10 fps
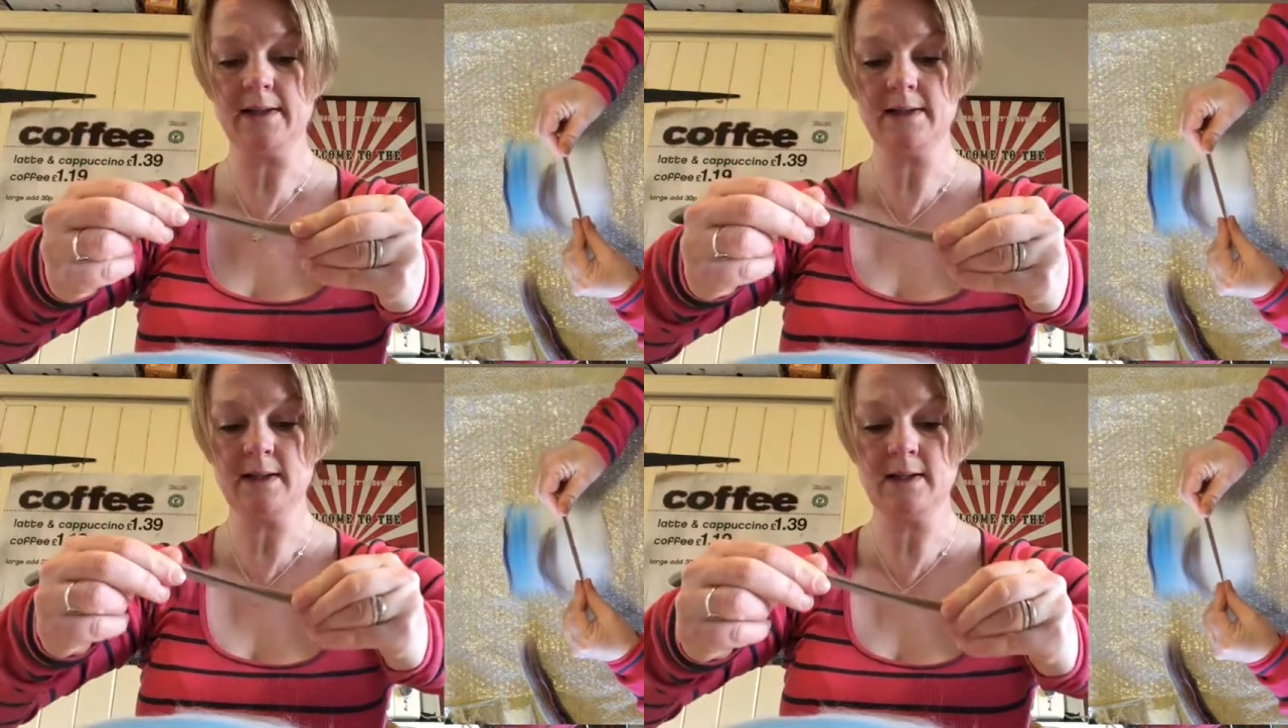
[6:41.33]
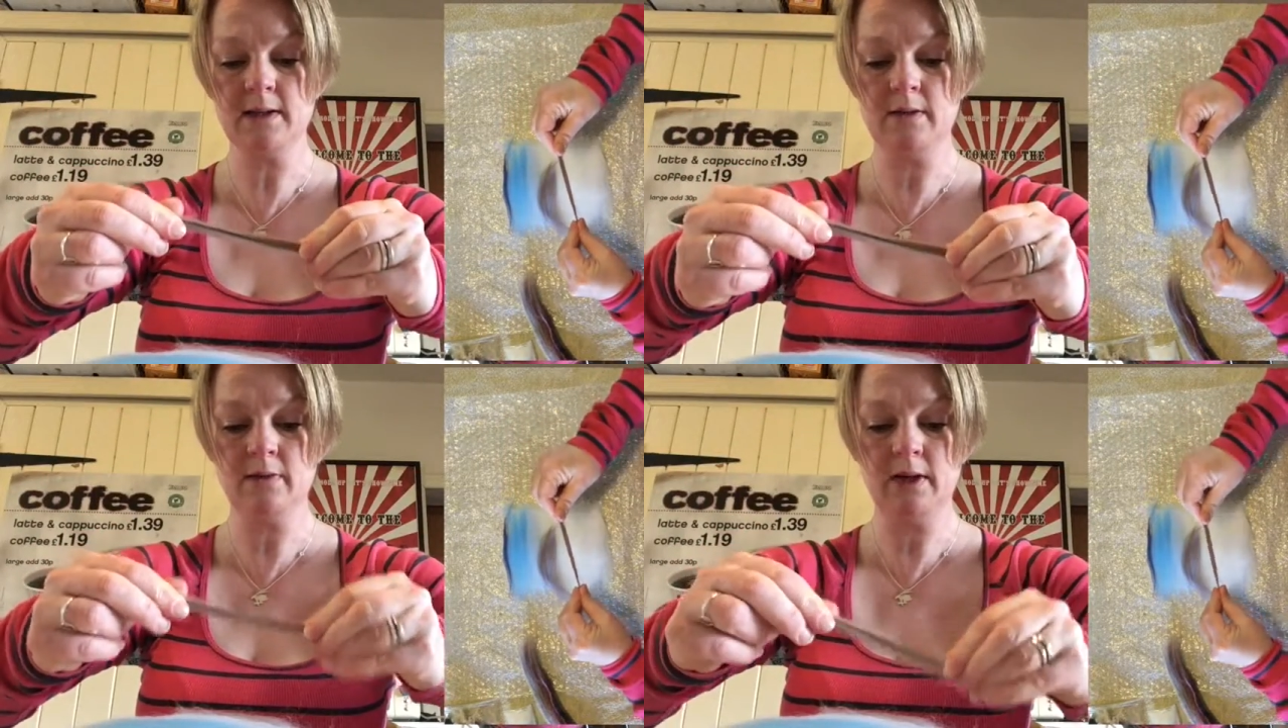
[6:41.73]
it
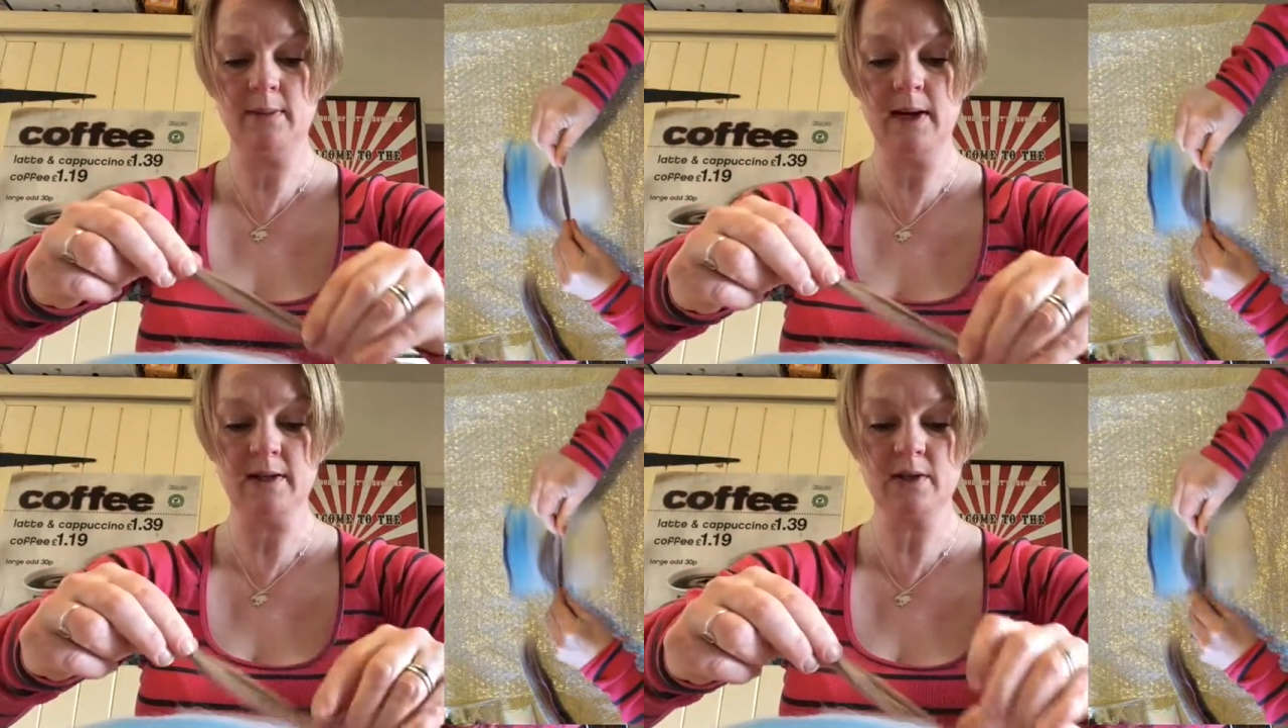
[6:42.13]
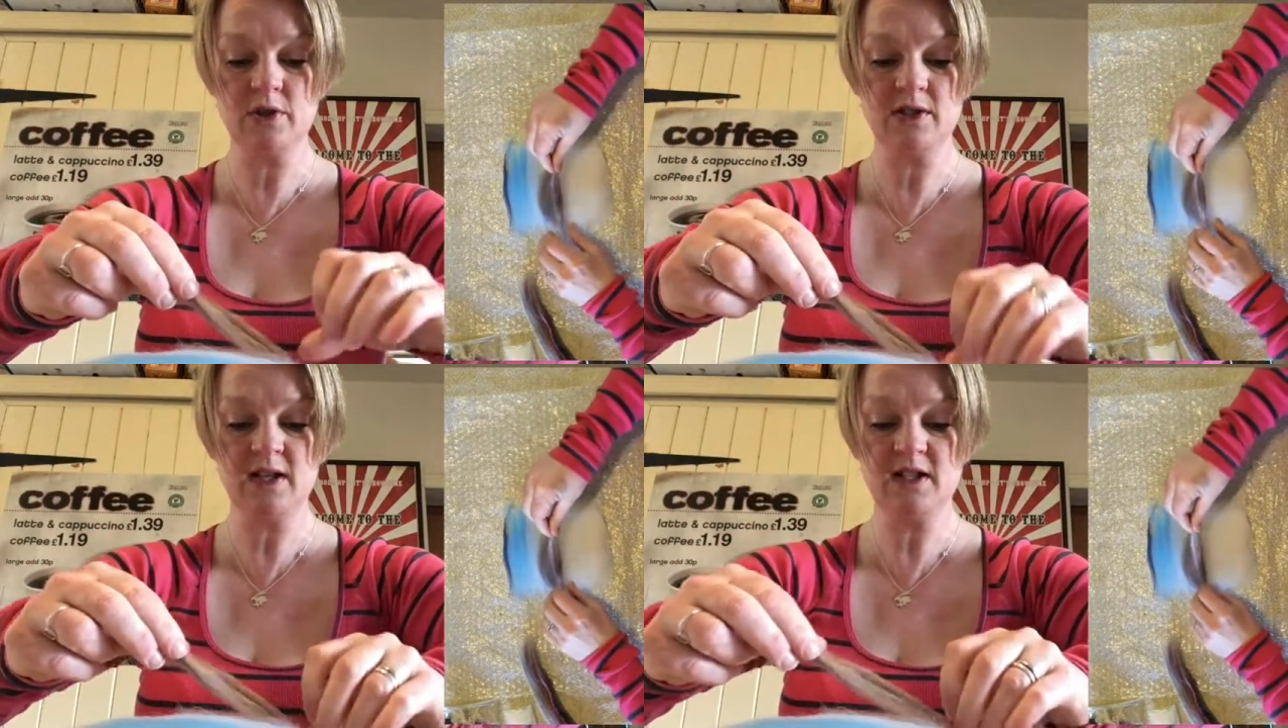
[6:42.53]
doesn't really matter. It
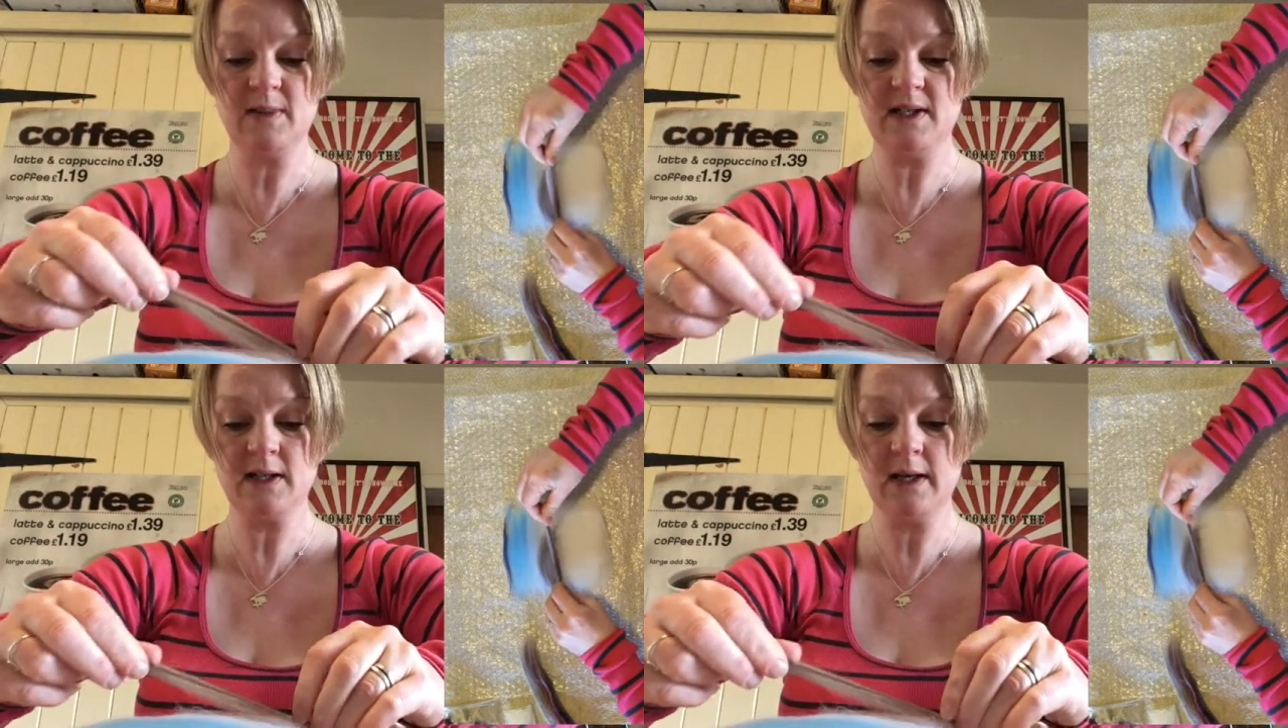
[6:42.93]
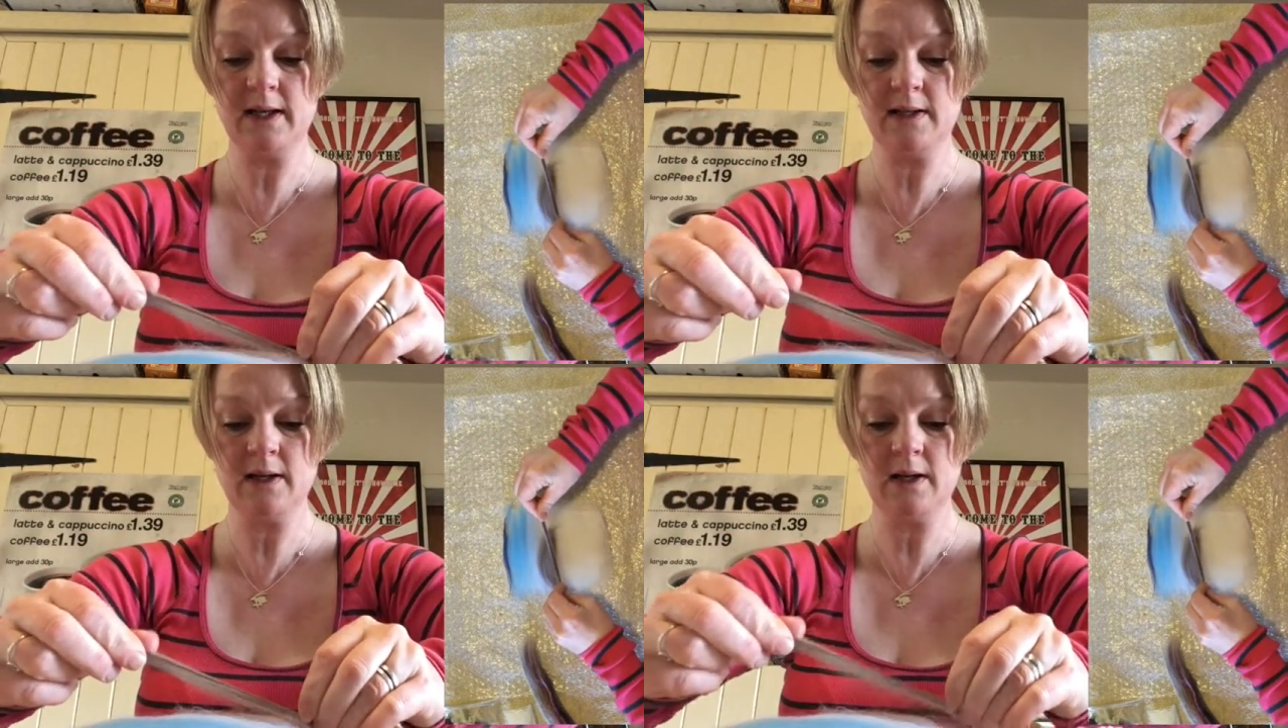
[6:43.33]
just has to be
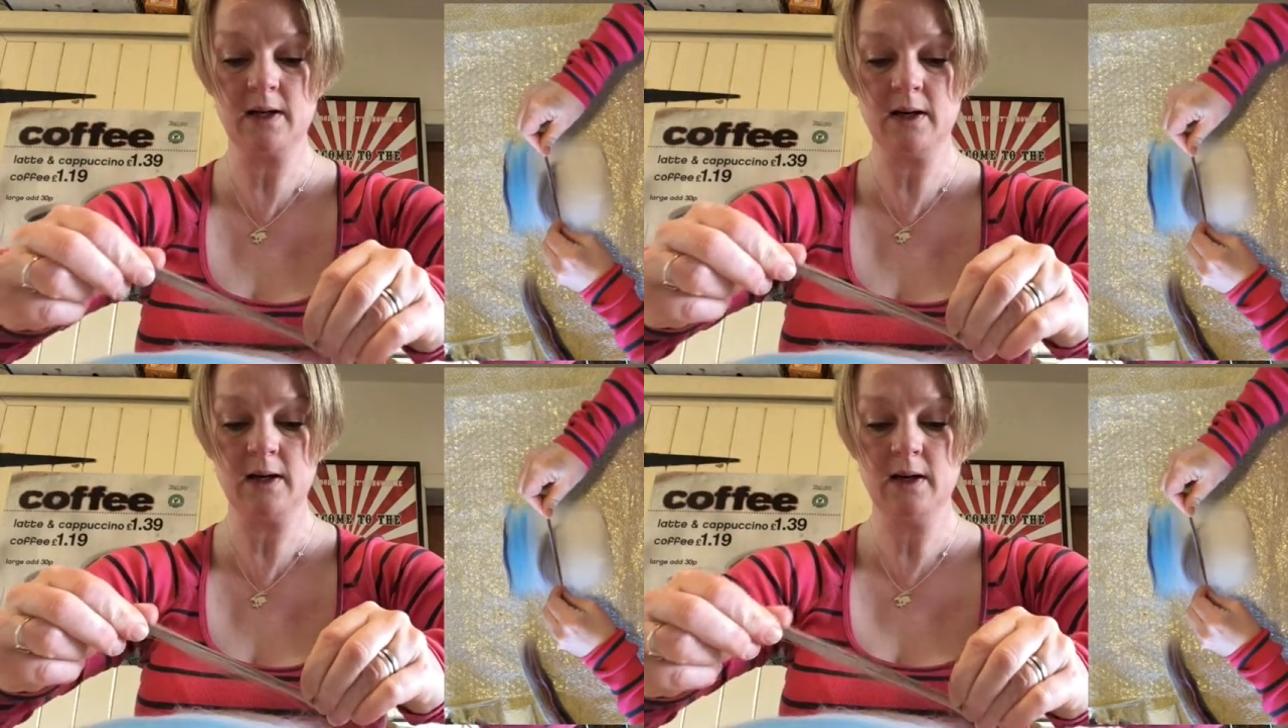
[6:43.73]
slightly darker.